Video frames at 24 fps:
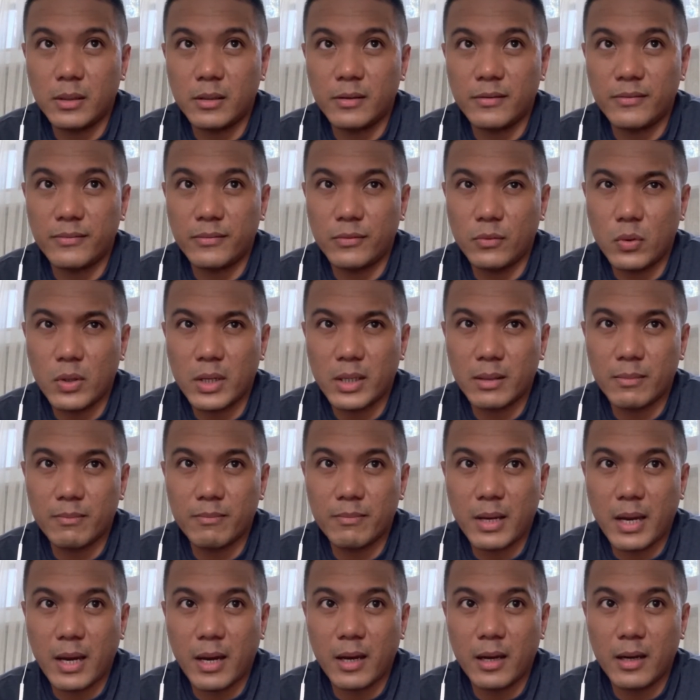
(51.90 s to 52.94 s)
Fuat
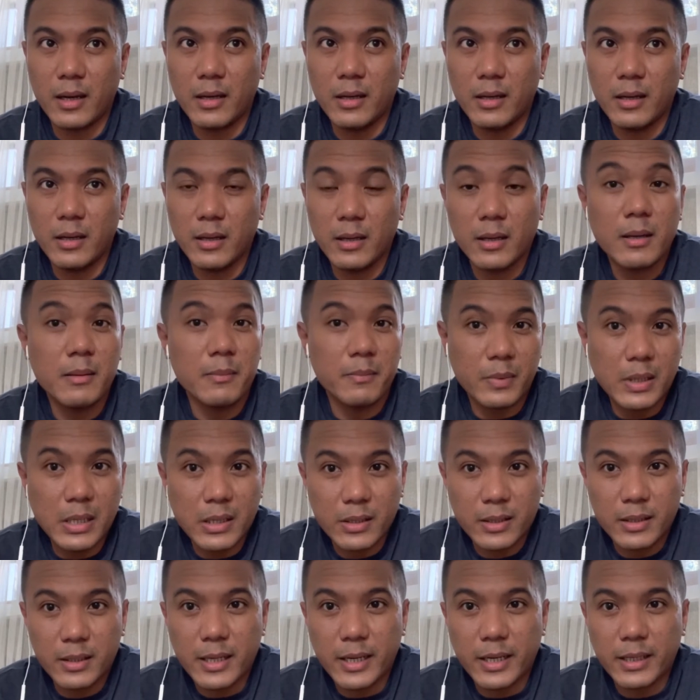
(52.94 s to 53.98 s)
Bey
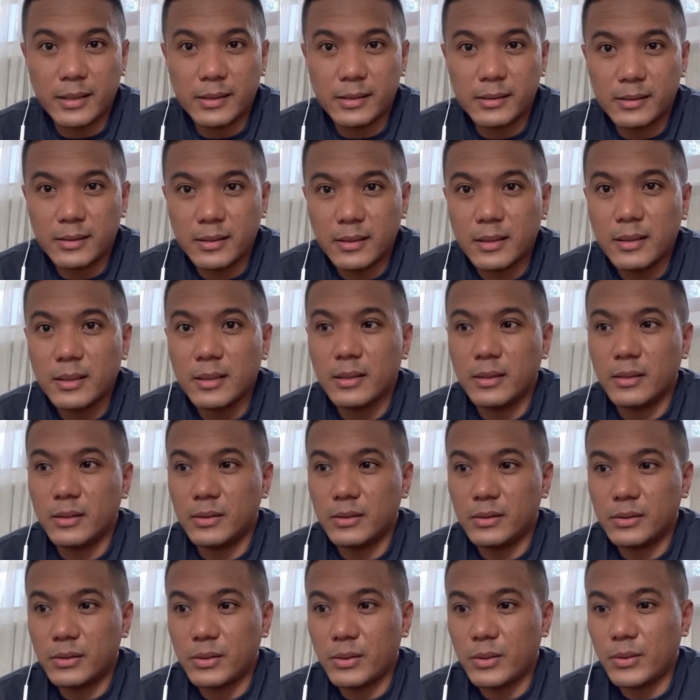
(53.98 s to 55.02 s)
Paradise.
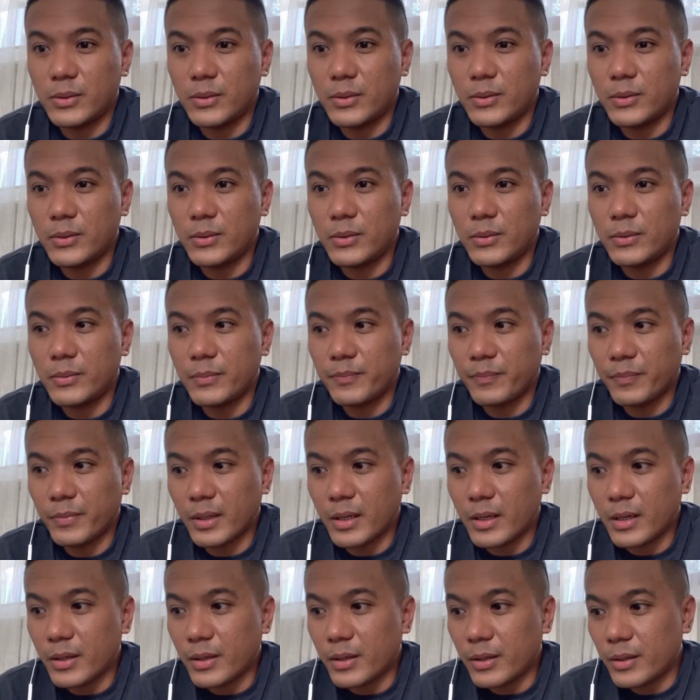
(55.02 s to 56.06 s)
So
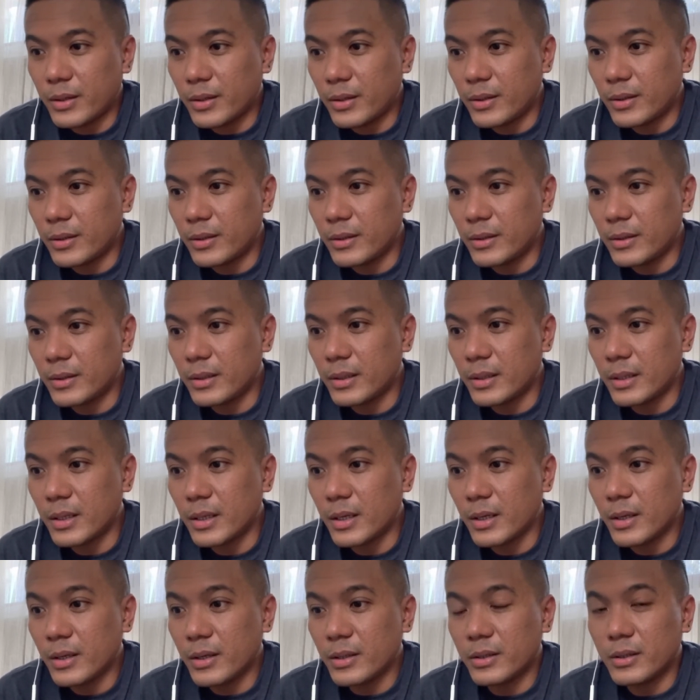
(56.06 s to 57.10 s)

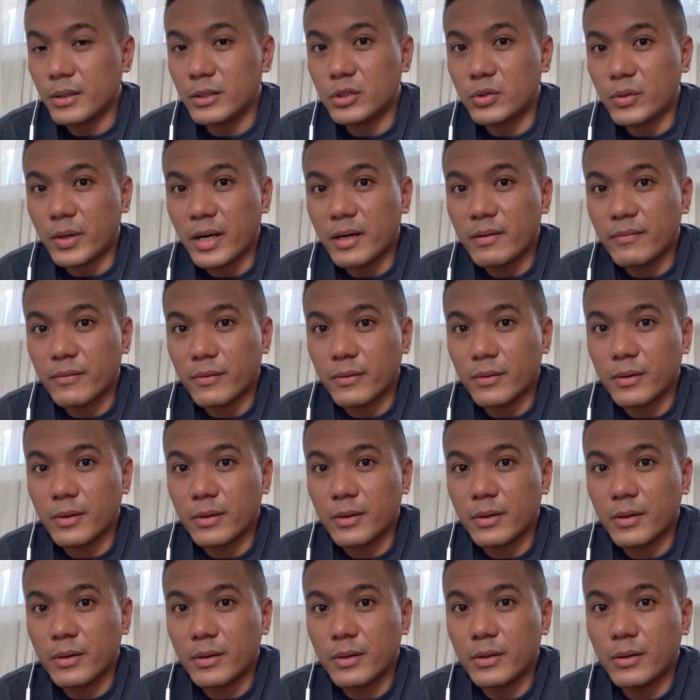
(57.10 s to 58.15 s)
the driver
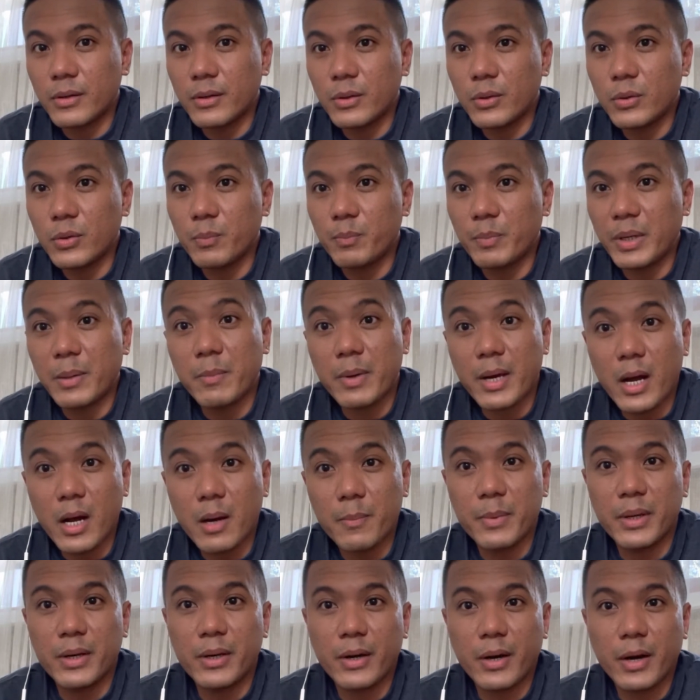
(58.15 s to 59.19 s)
who picked me
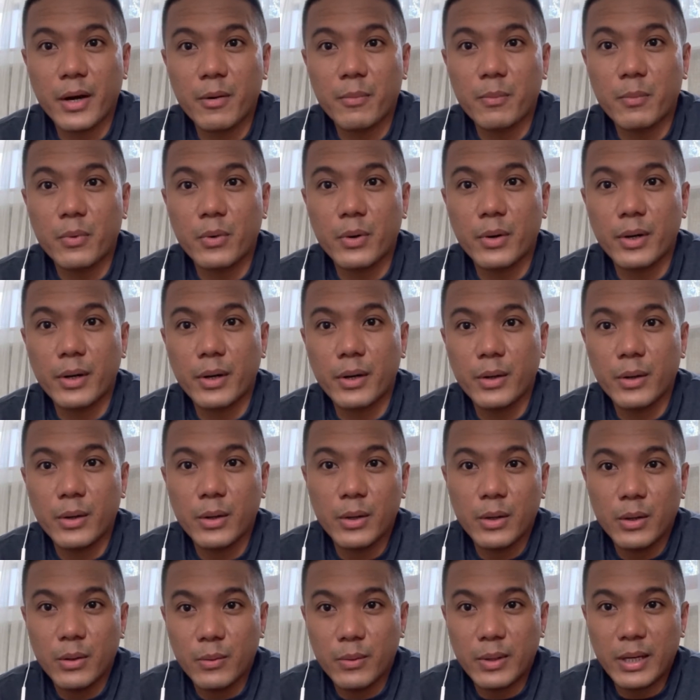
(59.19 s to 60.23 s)
up in the airport
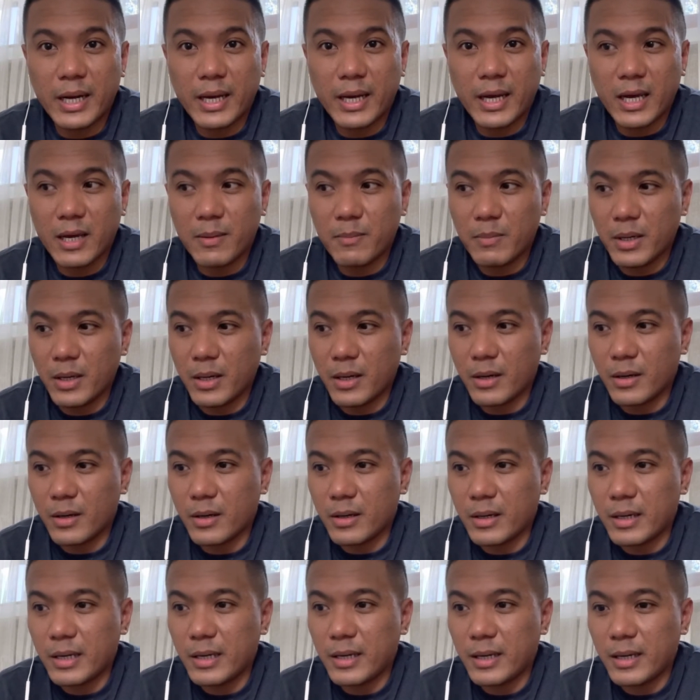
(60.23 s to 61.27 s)
when I came here
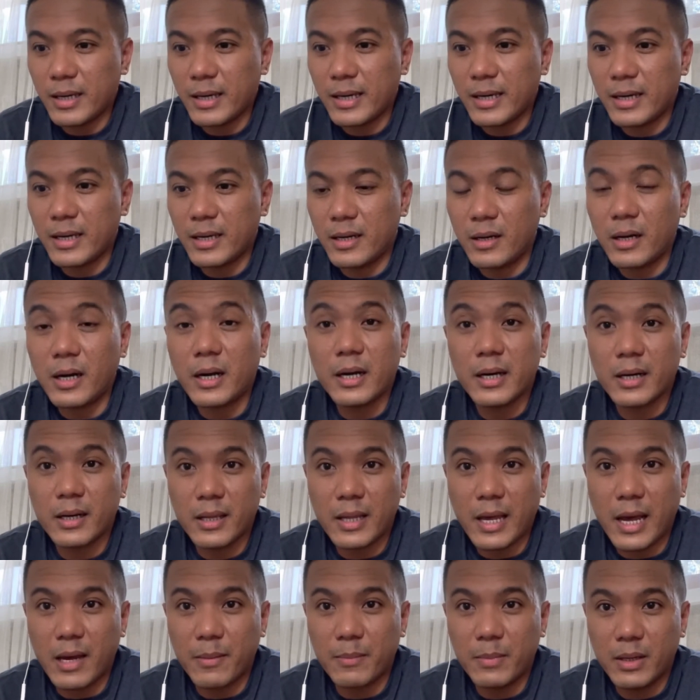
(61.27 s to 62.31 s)
had a hard
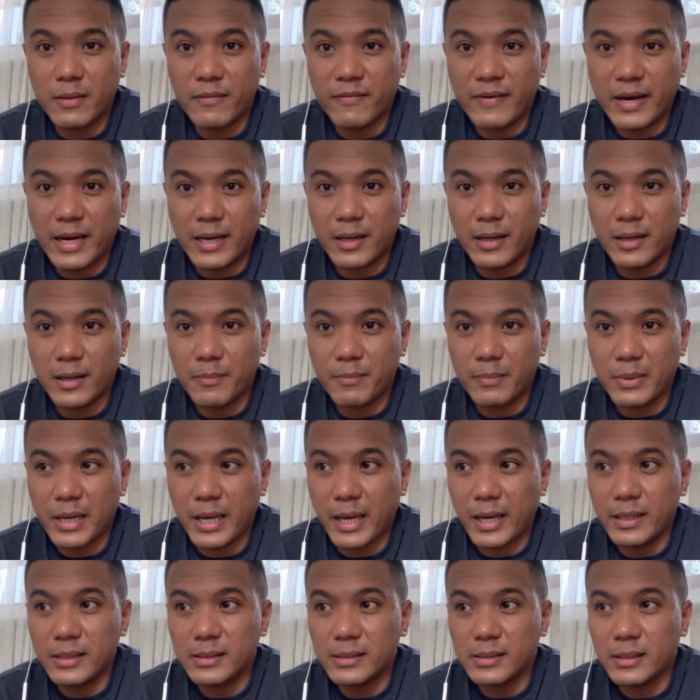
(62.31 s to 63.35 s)
time in finding the
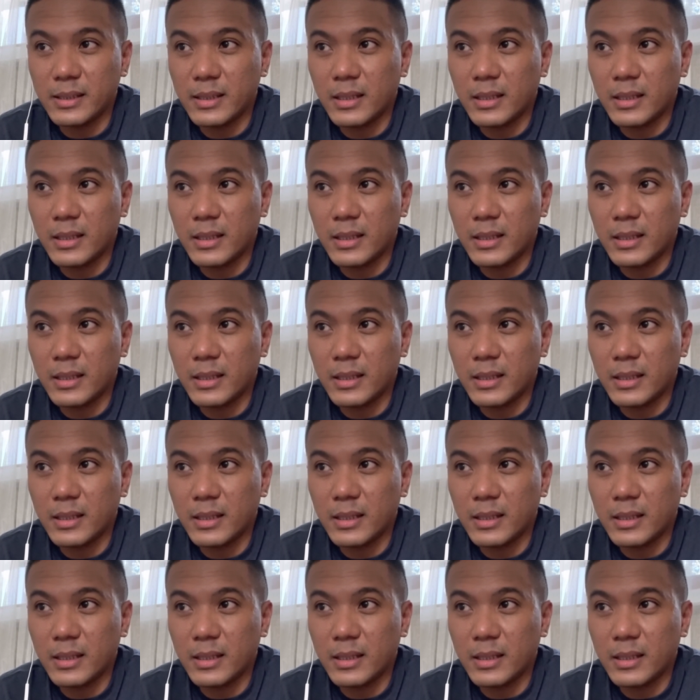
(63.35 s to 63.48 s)
place